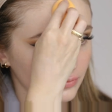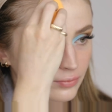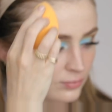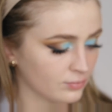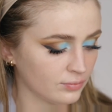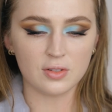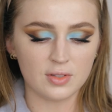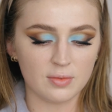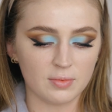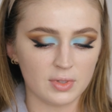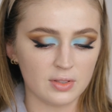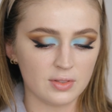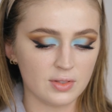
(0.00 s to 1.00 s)
We're gonna do some
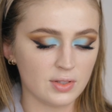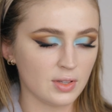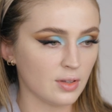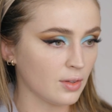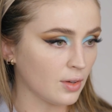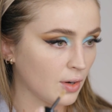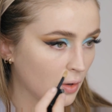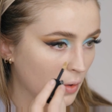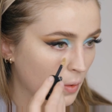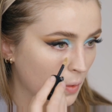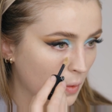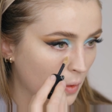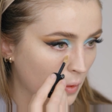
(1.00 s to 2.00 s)
concealer
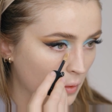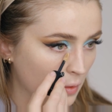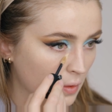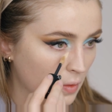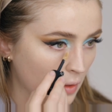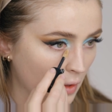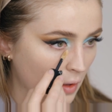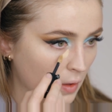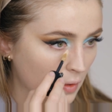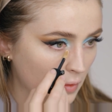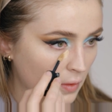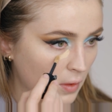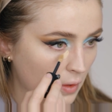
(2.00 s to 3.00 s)
underneath the
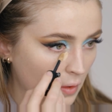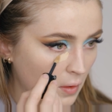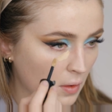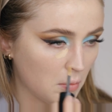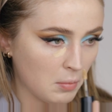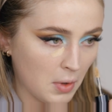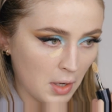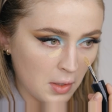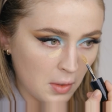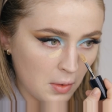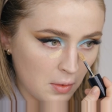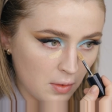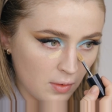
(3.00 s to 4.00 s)
eyes here on my
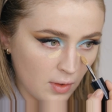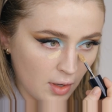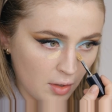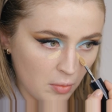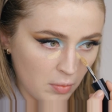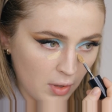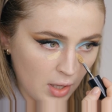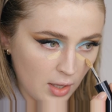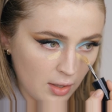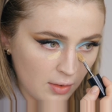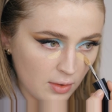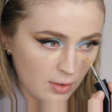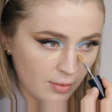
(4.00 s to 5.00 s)
designer
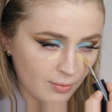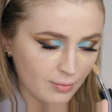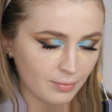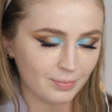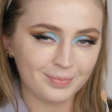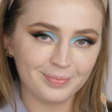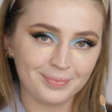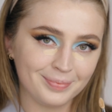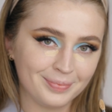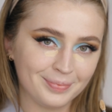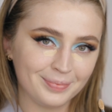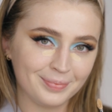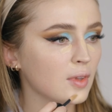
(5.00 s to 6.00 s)
bags.
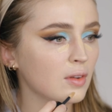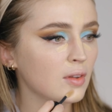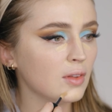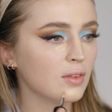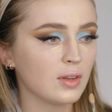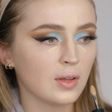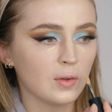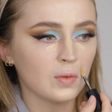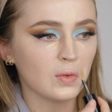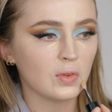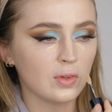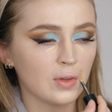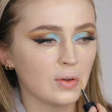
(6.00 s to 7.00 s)
And just down the
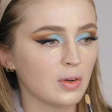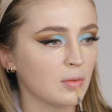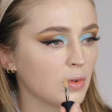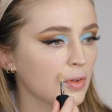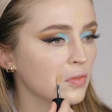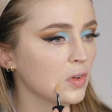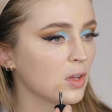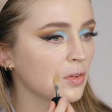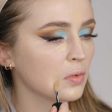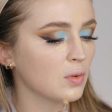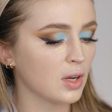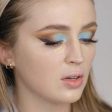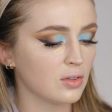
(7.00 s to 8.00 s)
center of my
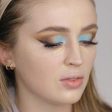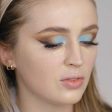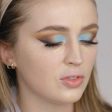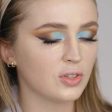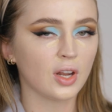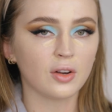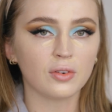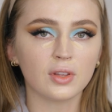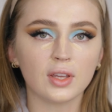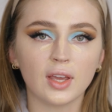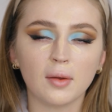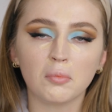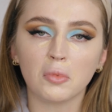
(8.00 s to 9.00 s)
face where I just generally
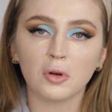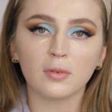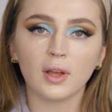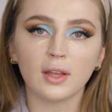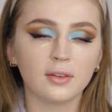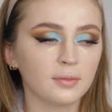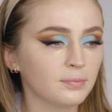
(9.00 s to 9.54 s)
get more red.